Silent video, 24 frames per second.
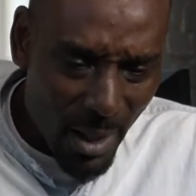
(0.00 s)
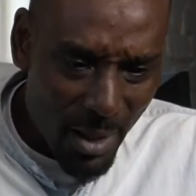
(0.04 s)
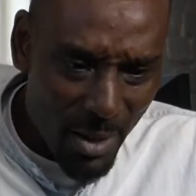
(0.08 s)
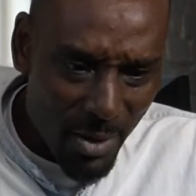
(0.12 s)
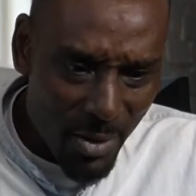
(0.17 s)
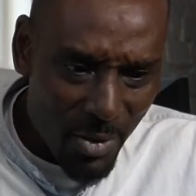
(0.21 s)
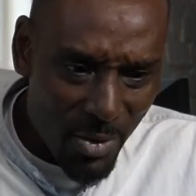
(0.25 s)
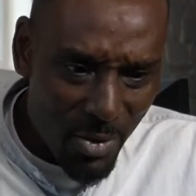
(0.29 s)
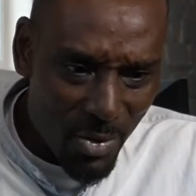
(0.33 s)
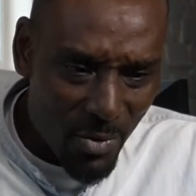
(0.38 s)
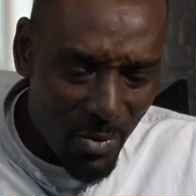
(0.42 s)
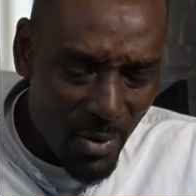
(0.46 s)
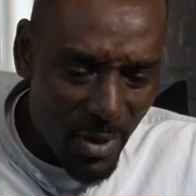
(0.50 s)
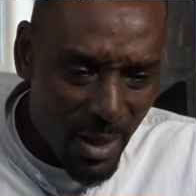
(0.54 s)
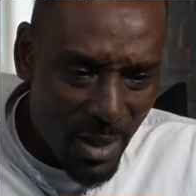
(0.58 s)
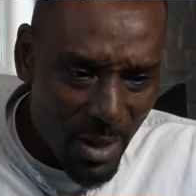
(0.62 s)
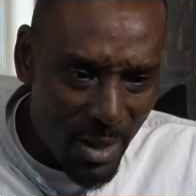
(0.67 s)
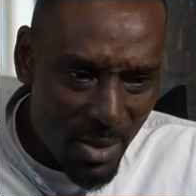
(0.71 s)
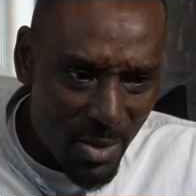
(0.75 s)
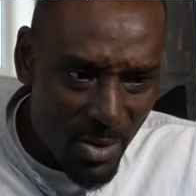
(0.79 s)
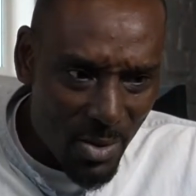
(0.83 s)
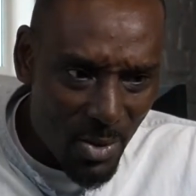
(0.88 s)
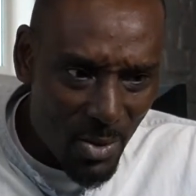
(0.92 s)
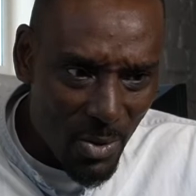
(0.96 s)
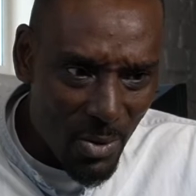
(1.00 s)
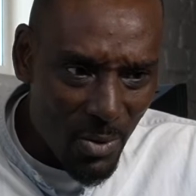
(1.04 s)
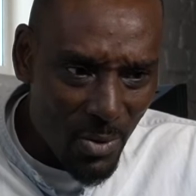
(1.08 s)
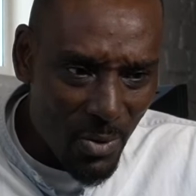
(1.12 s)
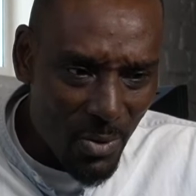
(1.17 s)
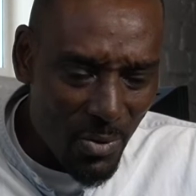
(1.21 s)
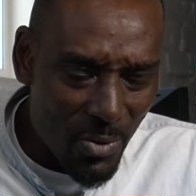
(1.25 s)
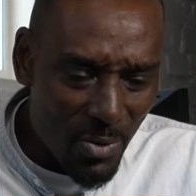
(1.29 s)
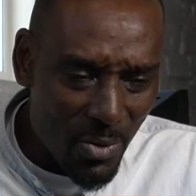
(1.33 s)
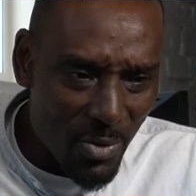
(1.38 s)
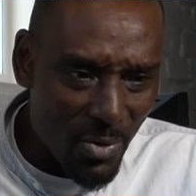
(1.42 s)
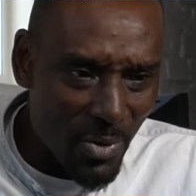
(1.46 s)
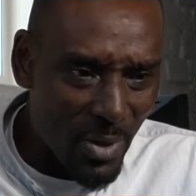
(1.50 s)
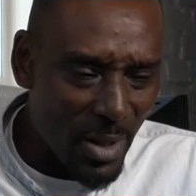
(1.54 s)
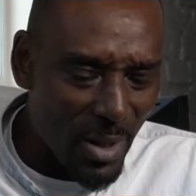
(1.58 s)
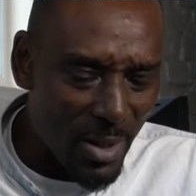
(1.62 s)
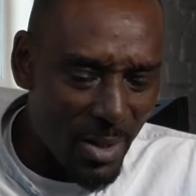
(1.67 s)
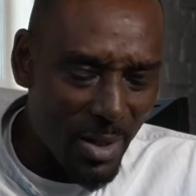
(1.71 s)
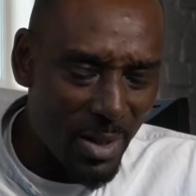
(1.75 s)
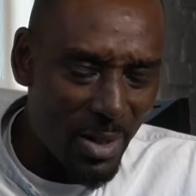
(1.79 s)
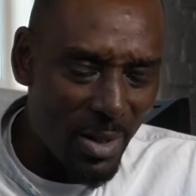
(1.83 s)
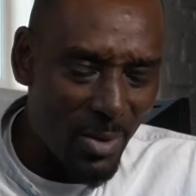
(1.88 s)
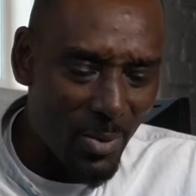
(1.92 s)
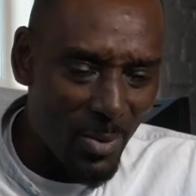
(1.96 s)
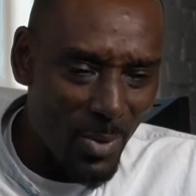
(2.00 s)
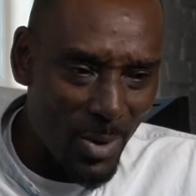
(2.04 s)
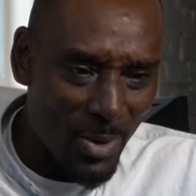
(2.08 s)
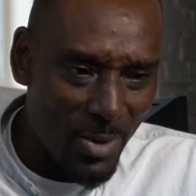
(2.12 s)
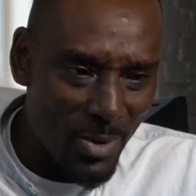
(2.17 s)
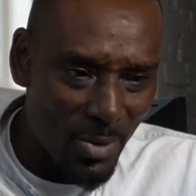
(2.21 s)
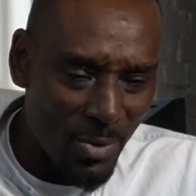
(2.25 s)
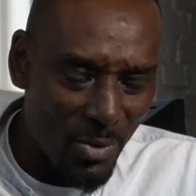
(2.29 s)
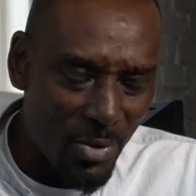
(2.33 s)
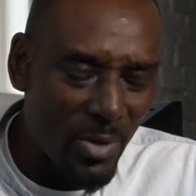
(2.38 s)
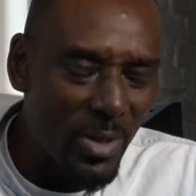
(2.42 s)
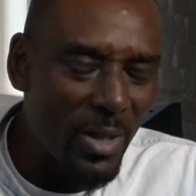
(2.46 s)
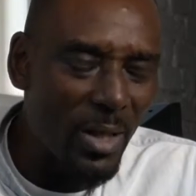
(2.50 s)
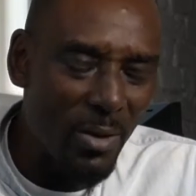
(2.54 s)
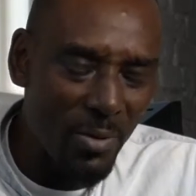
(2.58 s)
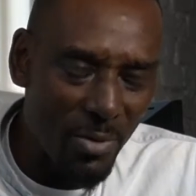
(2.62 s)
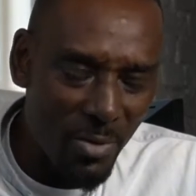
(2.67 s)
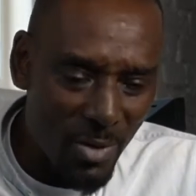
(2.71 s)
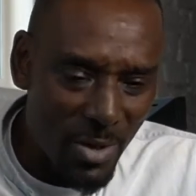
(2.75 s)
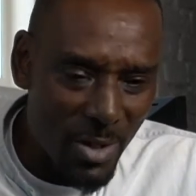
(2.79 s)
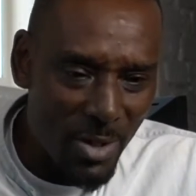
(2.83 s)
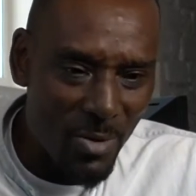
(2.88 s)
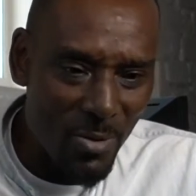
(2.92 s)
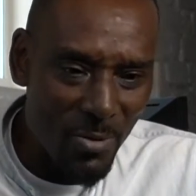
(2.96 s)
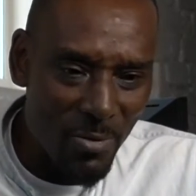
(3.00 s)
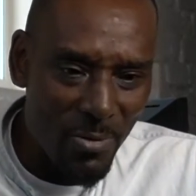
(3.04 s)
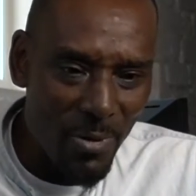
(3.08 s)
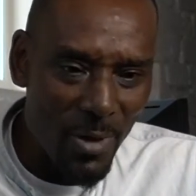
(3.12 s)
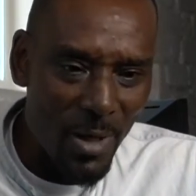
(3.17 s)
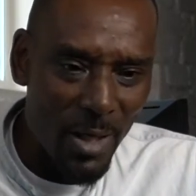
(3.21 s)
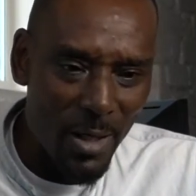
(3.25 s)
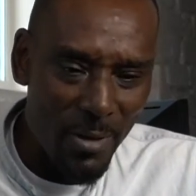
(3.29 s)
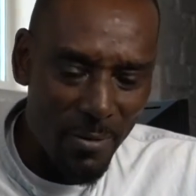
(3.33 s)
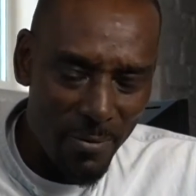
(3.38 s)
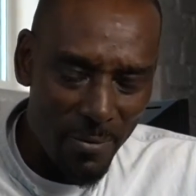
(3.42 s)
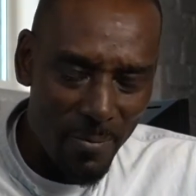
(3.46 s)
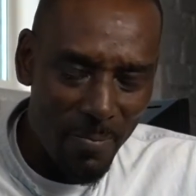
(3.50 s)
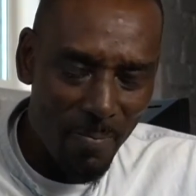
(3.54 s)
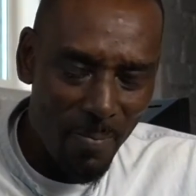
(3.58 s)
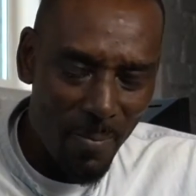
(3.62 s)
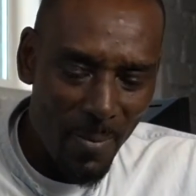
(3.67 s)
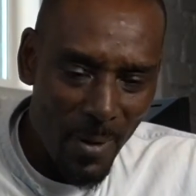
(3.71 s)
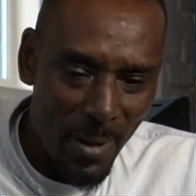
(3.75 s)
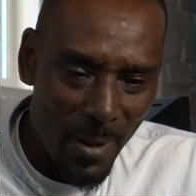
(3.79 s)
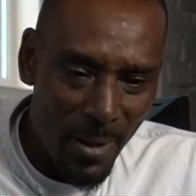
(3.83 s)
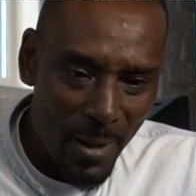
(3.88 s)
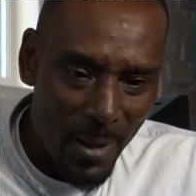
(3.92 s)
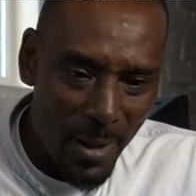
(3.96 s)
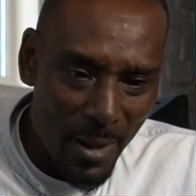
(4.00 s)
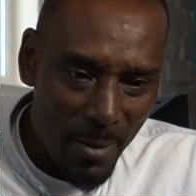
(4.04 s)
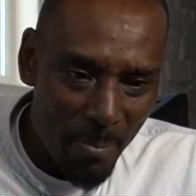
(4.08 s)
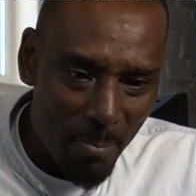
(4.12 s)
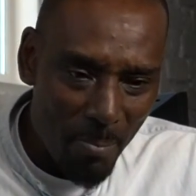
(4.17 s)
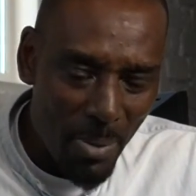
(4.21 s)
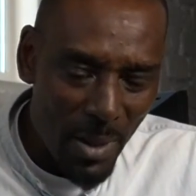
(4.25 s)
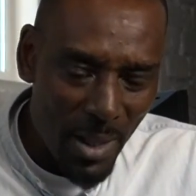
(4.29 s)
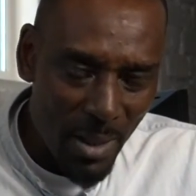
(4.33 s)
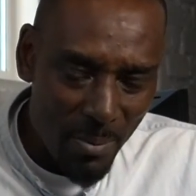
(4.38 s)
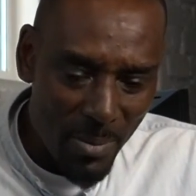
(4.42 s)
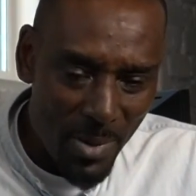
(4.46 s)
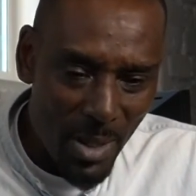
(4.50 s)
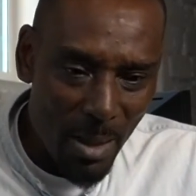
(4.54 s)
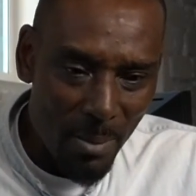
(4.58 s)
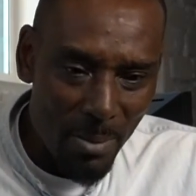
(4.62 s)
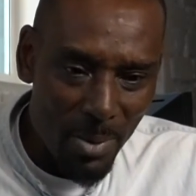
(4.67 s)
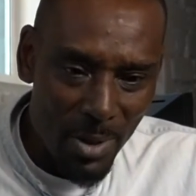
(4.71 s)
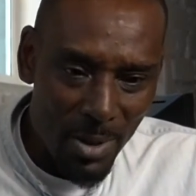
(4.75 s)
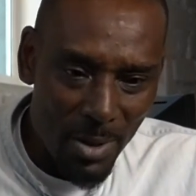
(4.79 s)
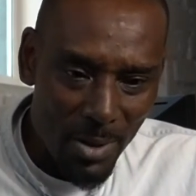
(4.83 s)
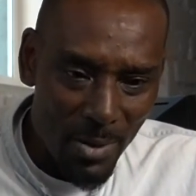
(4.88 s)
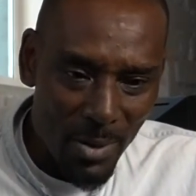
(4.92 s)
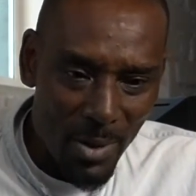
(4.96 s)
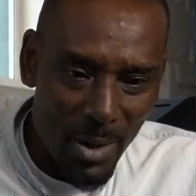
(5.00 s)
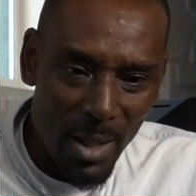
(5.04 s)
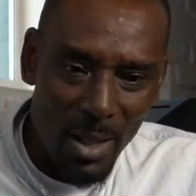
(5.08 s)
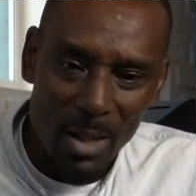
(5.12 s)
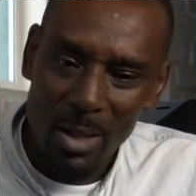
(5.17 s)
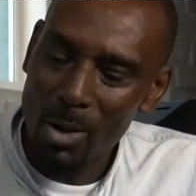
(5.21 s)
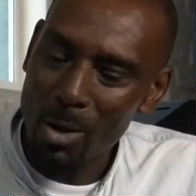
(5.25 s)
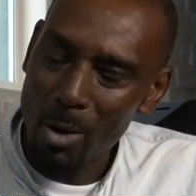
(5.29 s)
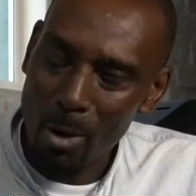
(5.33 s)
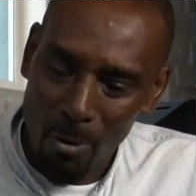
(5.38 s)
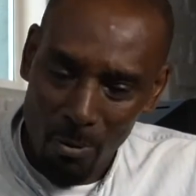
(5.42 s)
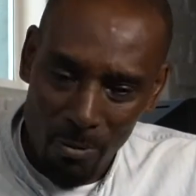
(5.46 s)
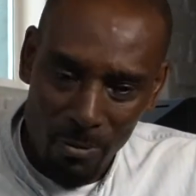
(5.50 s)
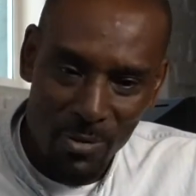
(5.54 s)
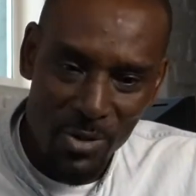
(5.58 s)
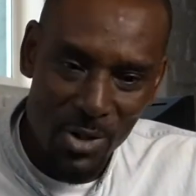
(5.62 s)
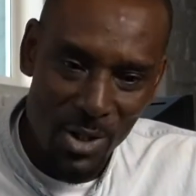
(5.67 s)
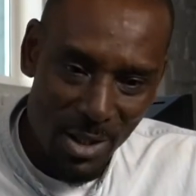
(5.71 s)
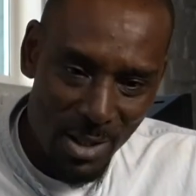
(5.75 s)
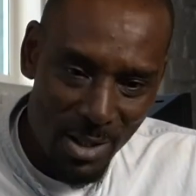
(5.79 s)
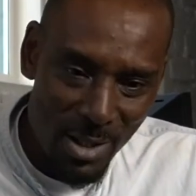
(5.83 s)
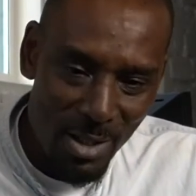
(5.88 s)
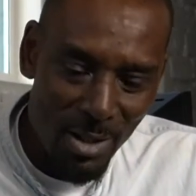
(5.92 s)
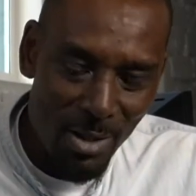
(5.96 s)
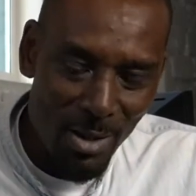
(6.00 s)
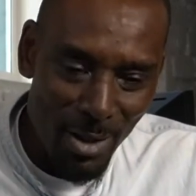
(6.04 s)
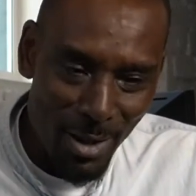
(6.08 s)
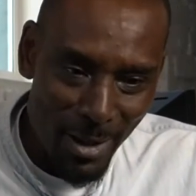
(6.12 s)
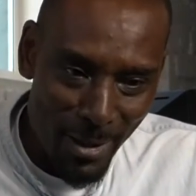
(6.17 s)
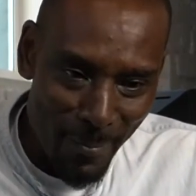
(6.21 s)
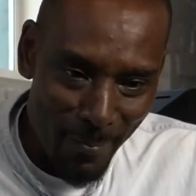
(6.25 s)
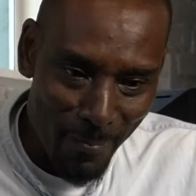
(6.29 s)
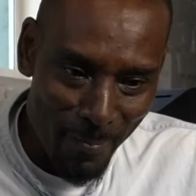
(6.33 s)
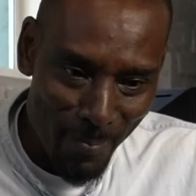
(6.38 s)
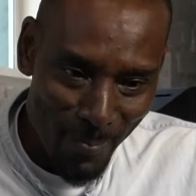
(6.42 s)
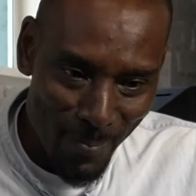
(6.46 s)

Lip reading: 323, I think it was, or 325 BMW and a Golf GTI.